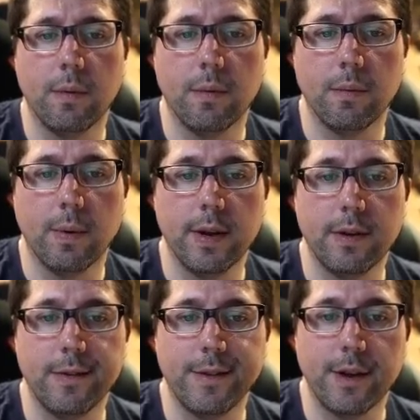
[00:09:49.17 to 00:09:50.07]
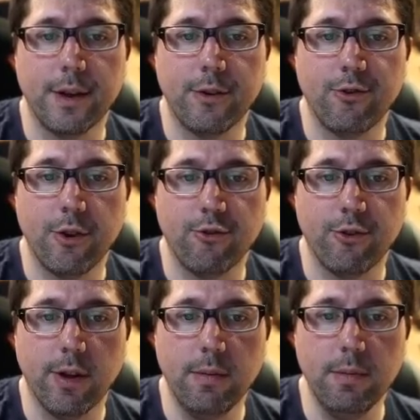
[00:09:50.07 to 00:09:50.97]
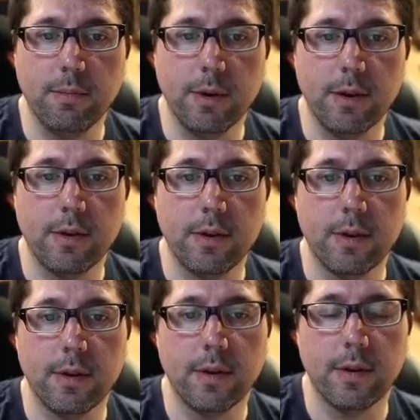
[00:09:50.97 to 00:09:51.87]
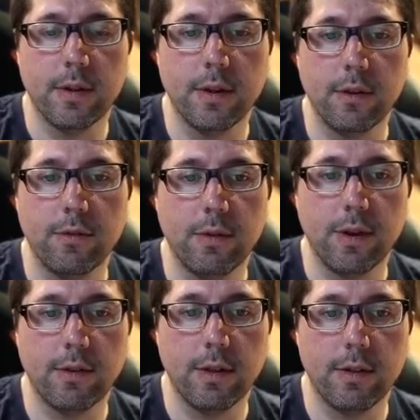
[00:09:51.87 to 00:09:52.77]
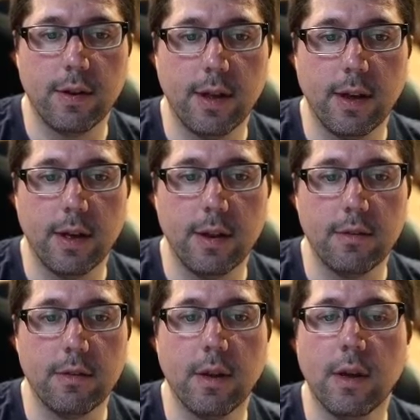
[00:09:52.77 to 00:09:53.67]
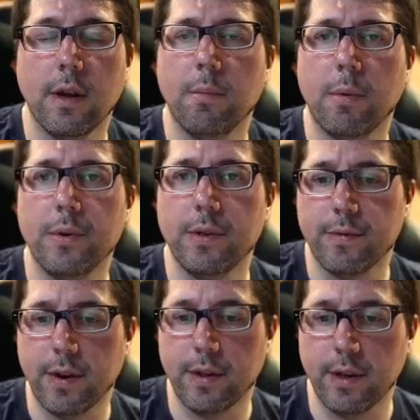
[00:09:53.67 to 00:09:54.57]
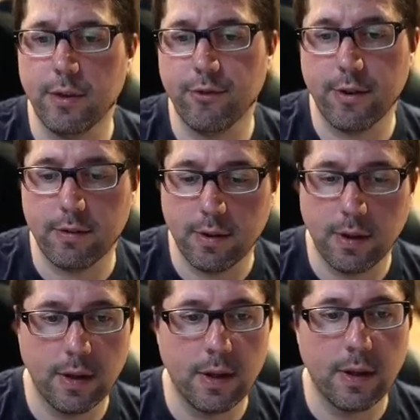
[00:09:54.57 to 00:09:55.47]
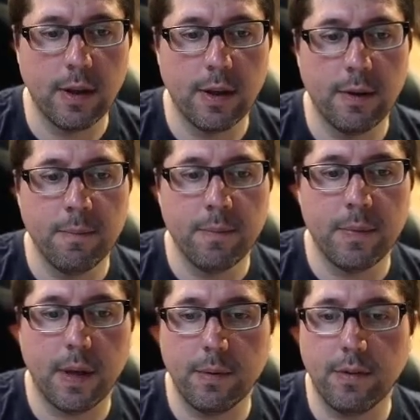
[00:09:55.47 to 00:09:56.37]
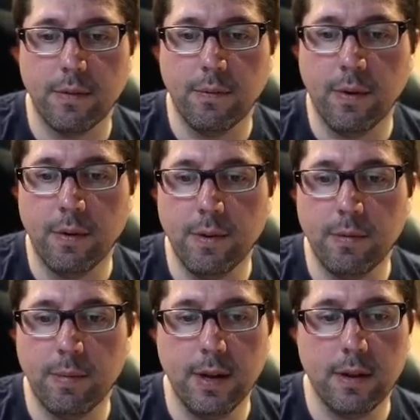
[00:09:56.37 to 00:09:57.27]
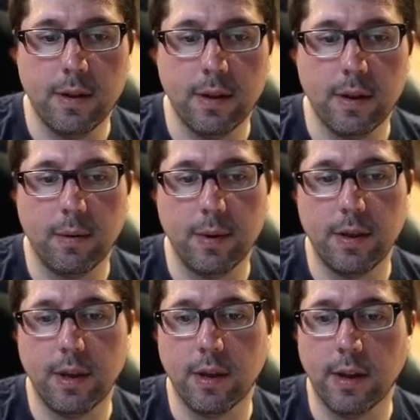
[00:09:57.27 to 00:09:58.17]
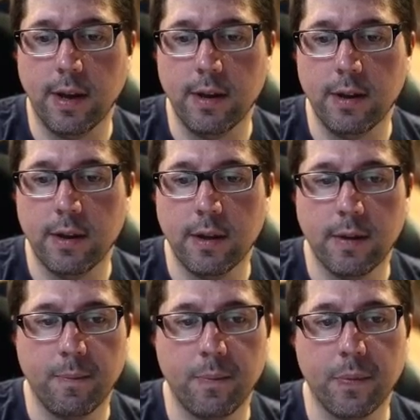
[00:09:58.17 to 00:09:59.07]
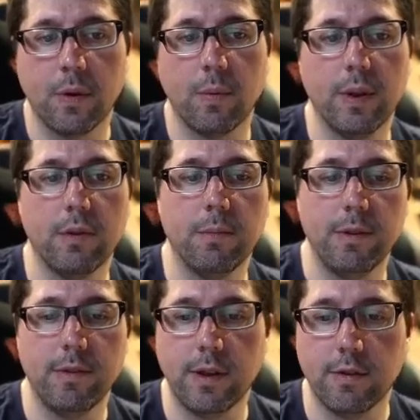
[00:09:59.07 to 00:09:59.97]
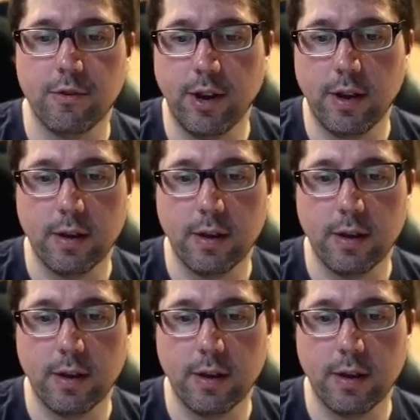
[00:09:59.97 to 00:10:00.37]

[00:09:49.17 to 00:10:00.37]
white is exchanged down, but this rook is under attack, and this pawn is very dangerous. Now it's e4 was played. Now we take a knight, queen to b6 check,